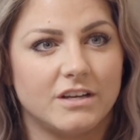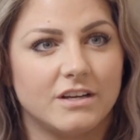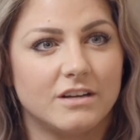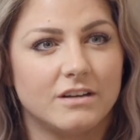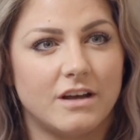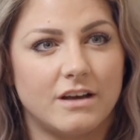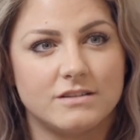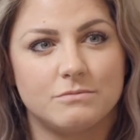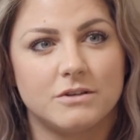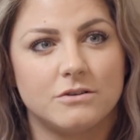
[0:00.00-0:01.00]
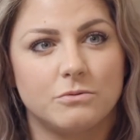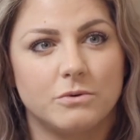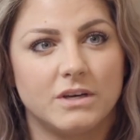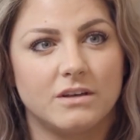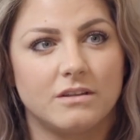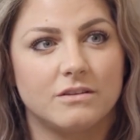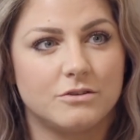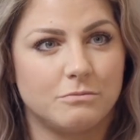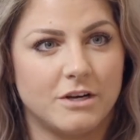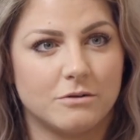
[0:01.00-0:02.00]
in hospital with
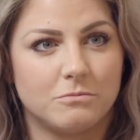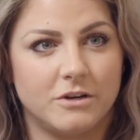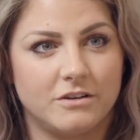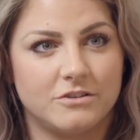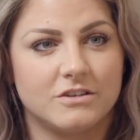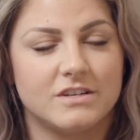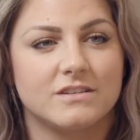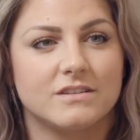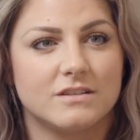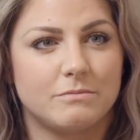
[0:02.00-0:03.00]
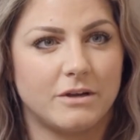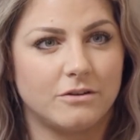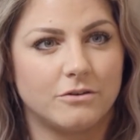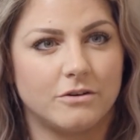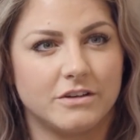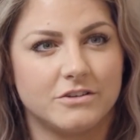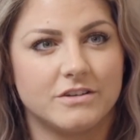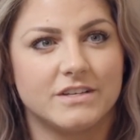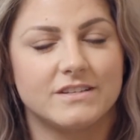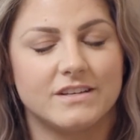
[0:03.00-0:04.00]
traumatic brain injuries and spinal cord
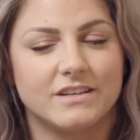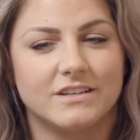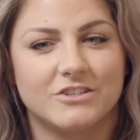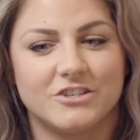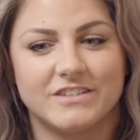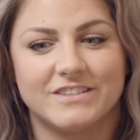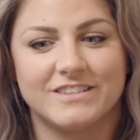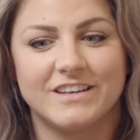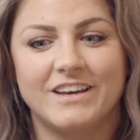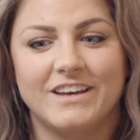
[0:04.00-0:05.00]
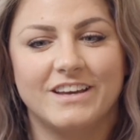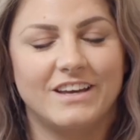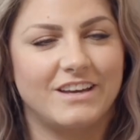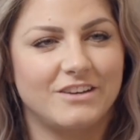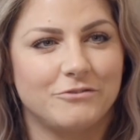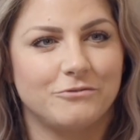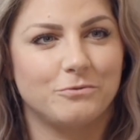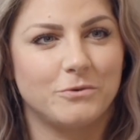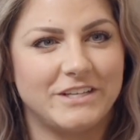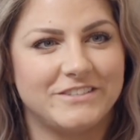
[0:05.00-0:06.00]
injuries, and it just hit
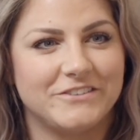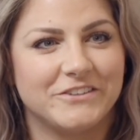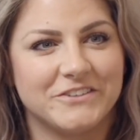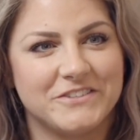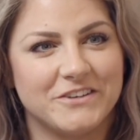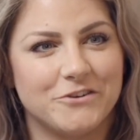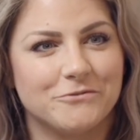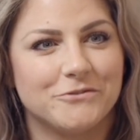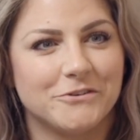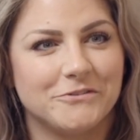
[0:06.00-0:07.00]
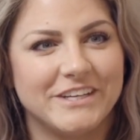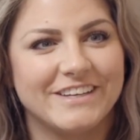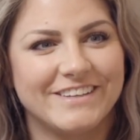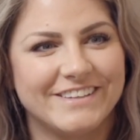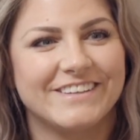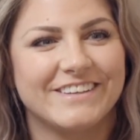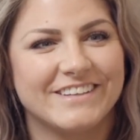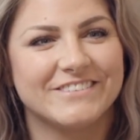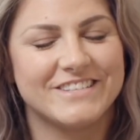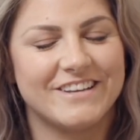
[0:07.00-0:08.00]
way too close to home for me. It was